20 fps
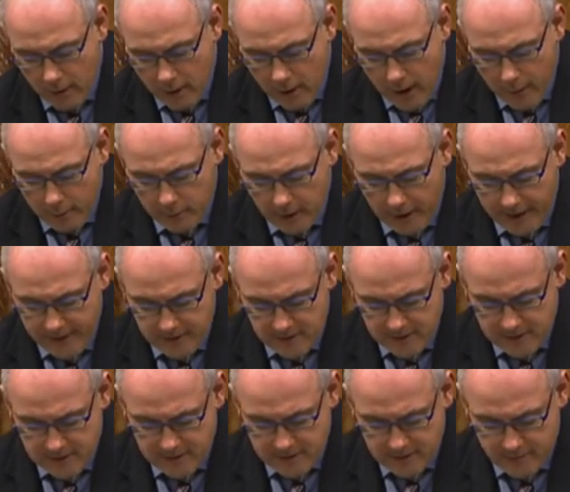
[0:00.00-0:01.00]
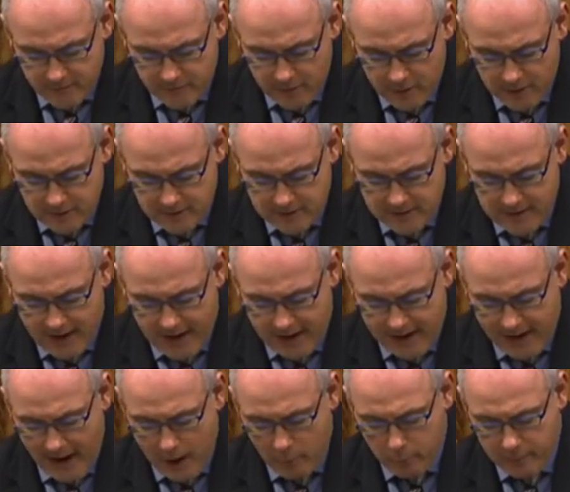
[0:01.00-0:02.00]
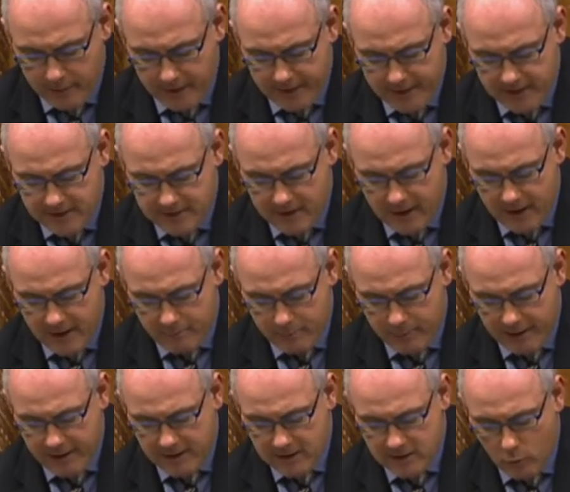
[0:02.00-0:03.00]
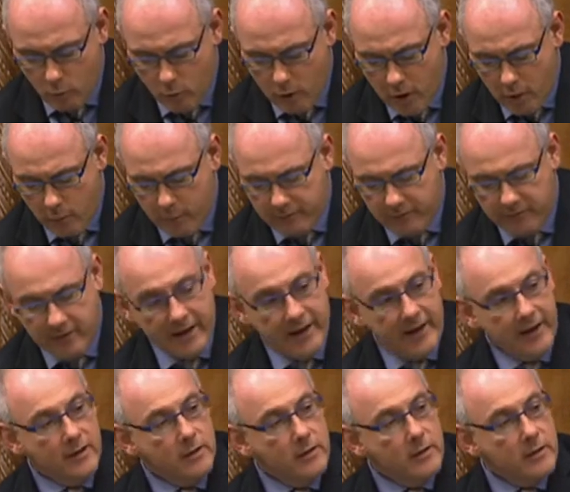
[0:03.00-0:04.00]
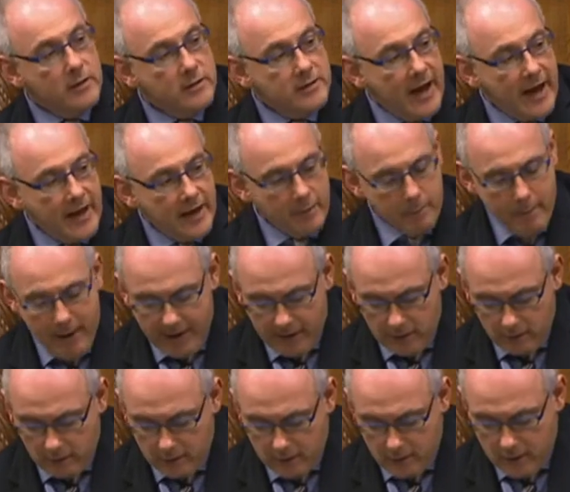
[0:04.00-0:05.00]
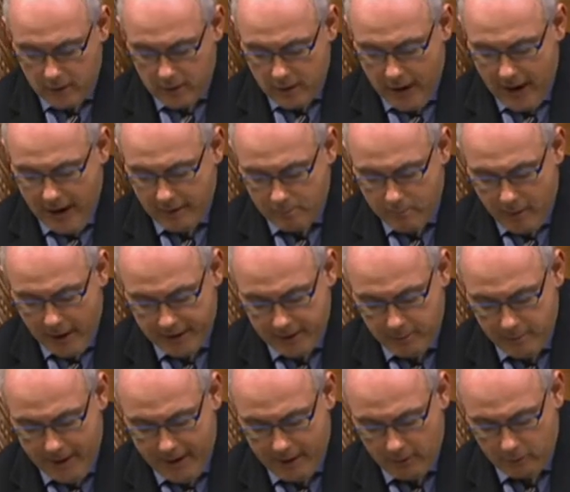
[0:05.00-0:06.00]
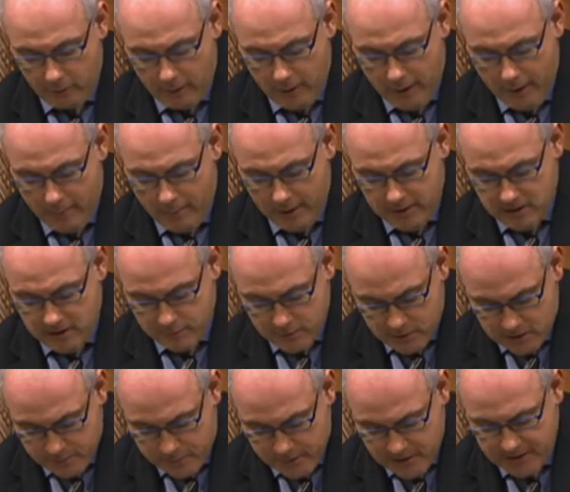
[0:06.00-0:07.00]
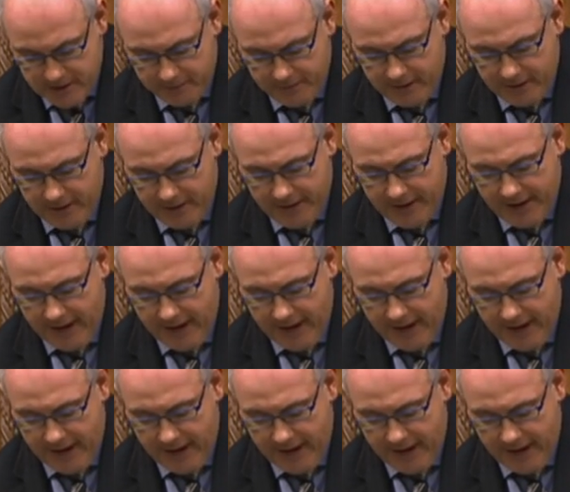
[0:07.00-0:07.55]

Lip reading: I would like to first say how pleased I've been to work with the Daily Mail and Money Mail, specifically